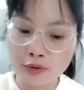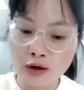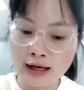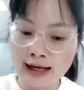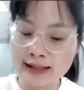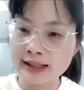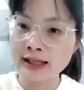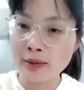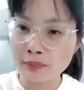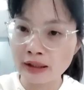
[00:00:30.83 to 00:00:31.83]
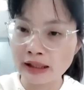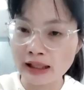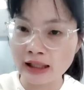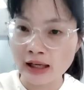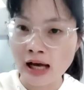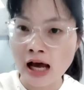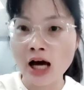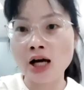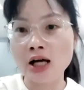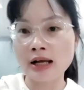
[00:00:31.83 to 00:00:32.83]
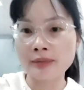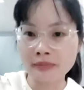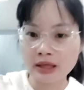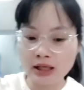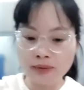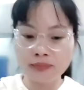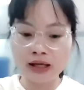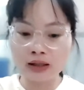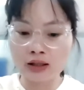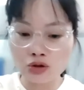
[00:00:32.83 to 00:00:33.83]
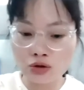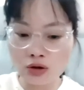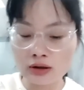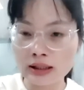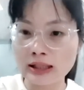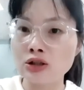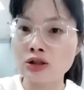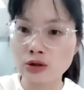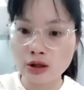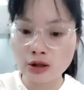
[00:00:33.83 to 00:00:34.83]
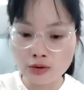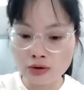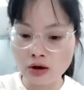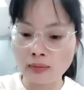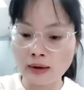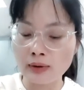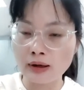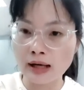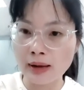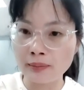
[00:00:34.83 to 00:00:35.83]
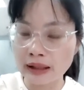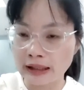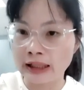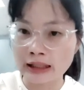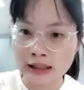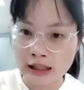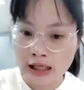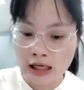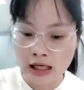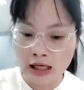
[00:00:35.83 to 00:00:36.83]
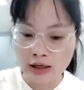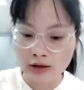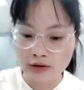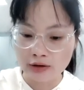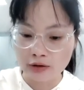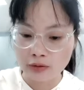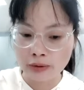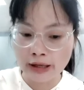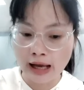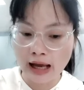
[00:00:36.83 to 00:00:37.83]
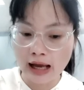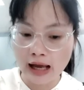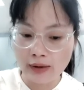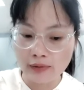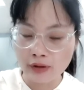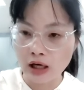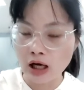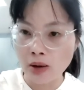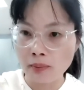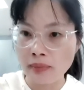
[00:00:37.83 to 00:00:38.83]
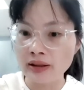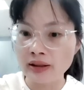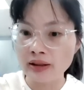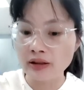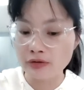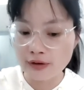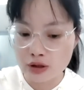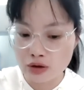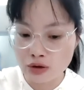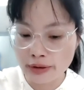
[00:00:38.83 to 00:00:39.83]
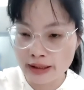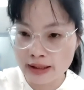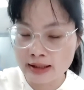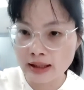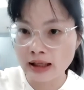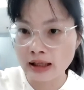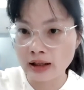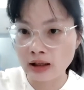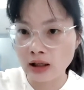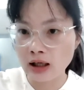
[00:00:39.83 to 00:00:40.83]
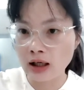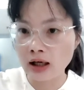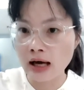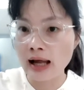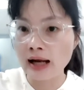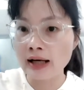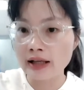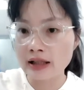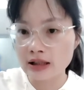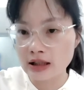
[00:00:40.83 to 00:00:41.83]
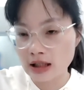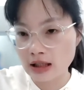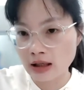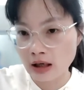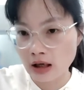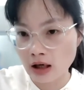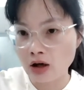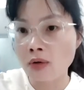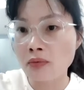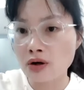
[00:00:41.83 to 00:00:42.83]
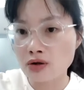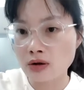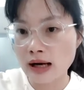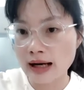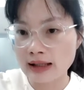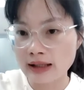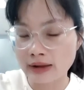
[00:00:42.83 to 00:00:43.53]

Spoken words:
Puwo Lighting Company. Let me make the short introduction of our company. We are manufacturers in LED commercial lighting,